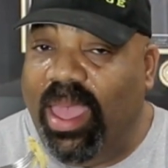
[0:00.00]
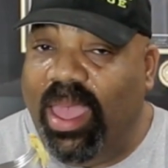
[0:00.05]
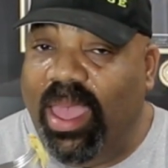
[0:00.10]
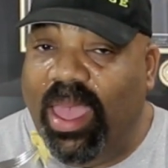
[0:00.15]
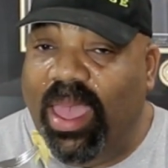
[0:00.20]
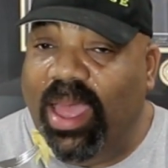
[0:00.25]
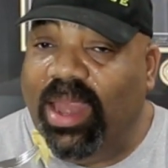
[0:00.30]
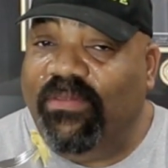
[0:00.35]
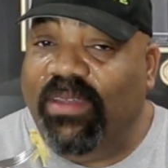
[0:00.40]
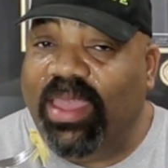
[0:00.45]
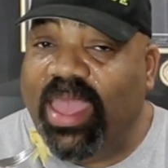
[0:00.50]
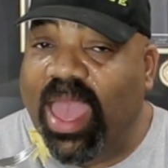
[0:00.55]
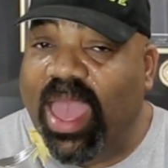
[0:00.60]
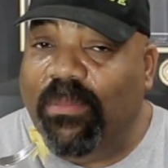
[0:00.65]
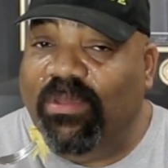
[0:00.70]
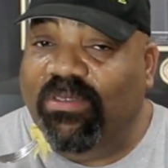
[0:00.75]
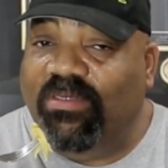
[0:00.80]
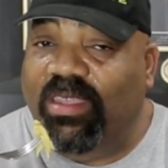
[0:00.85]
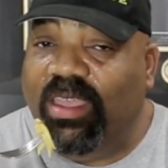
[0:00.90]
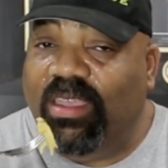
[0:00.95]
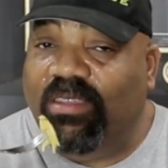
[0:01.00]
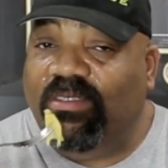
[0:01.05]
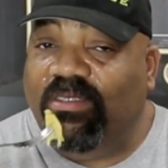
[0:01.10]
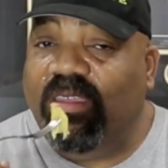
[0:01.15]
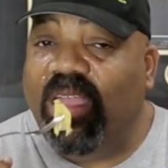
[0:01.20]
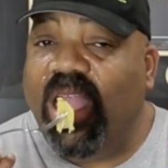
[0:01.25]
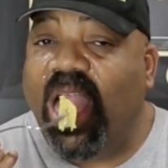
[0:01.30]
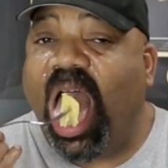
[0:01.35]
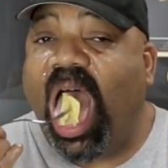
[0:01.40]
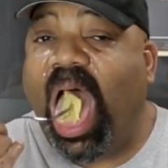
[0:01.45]
Hell of a cabbage dish.
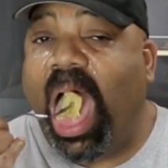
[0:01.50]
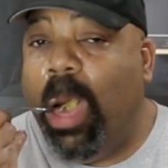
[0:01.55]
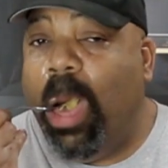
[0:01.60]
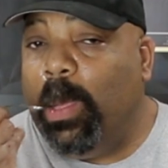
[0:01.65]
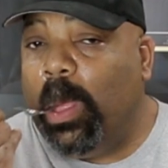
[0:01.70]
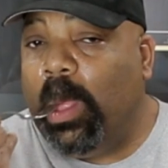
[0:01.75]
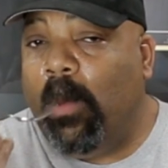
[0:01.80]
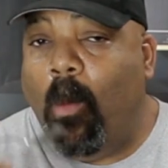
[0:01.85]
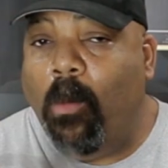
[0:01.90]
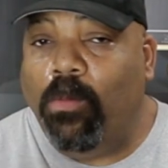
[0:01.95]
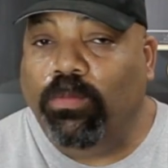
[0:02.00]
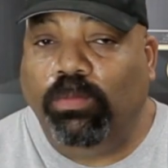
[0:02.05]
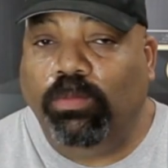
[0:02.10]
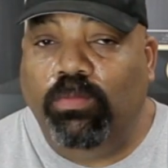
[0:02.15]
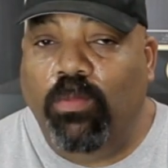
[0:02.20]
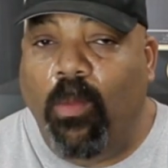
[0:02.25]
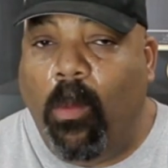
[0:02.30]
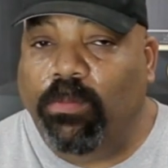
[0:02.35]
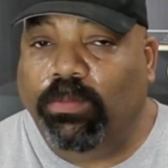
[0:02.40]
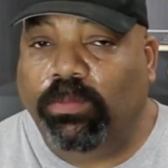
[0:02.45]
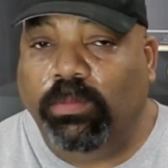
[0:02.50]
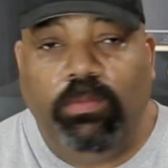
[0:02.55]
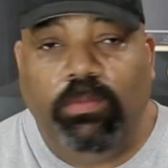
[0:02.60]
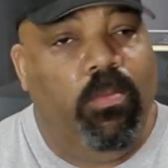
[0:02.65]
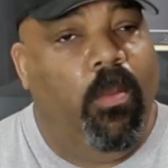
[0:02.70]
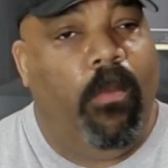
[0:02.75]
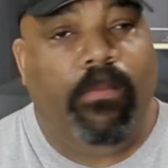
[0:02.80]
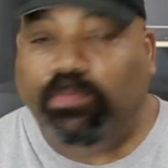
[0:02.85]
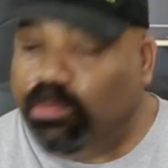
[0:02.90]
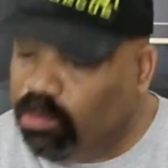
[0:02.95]

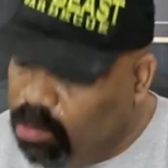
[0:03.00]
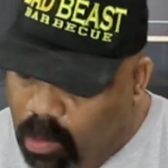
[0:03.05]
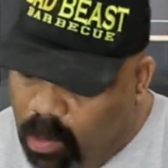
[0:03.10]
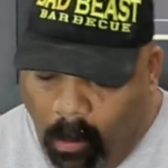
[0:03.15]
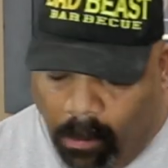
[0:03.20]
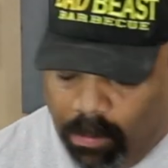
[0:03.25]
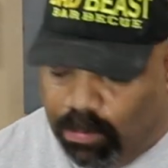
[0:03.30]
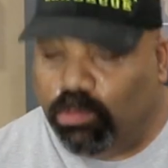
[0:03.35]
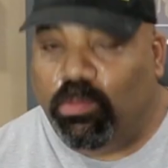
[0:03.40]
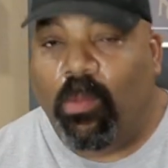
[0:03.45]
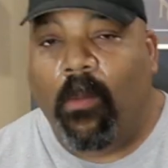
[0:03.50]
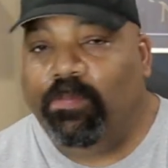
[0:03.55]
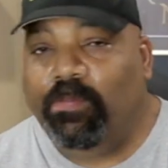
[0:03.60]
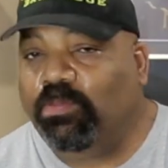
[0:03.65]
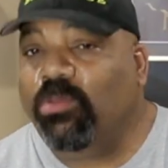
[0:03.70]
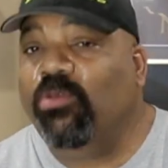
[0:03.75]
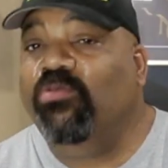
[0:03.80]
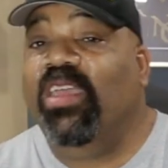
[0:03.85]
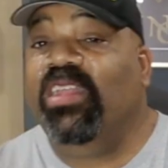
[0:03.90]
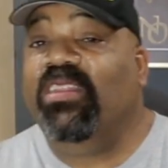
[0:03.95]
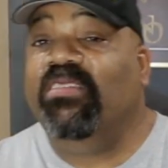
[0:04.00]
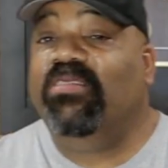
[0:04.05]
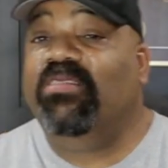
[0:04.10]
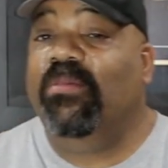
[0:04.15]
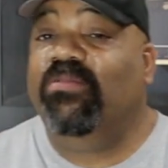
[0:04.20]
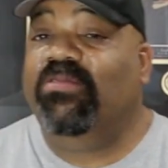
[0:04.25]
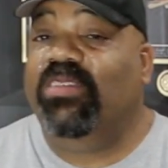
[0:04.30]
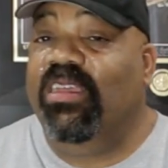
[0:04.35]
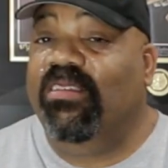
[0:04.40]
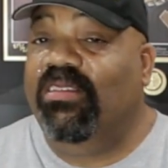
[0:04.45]
I'm gonna take this
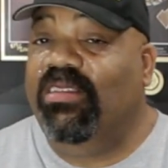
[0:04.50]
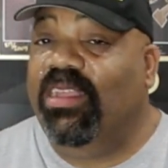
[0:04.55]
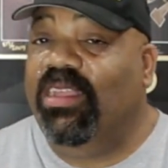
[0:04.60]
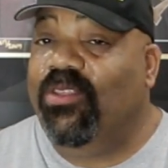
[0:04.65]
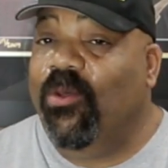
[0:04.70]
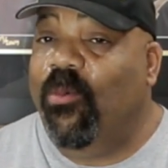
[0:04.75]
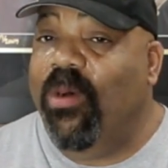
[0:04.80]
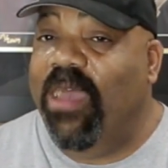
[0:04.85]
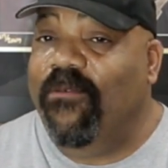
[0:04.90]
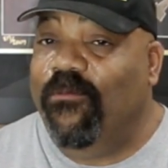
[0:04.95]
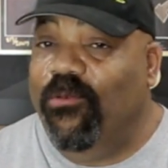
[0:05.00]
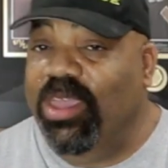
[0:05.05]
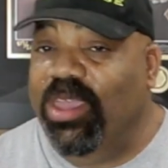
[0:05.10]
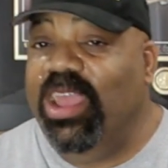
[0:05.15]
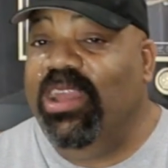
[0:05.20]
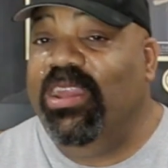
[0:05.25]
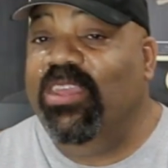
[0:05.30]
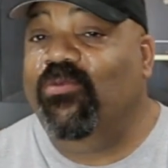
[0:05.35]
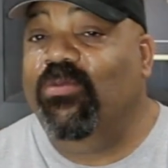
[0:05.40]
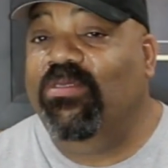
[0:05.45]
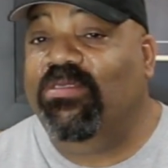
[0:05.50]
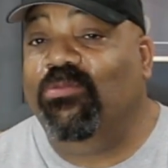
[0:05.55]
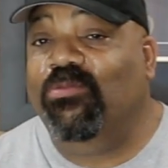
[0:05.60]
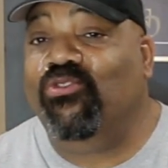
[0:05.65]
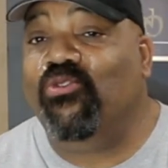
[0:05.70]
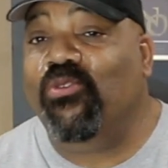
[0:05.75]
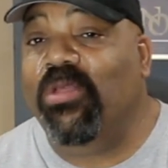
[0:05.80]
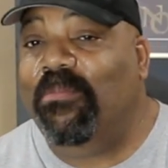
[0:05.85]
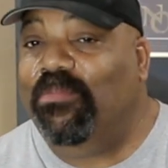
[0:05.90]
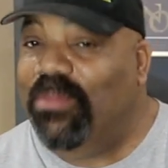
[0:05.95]
upstairs and let the wife eat this with some
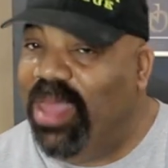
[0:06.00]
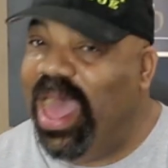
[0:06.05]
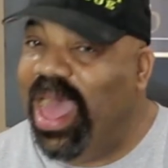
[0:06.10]
shrimp.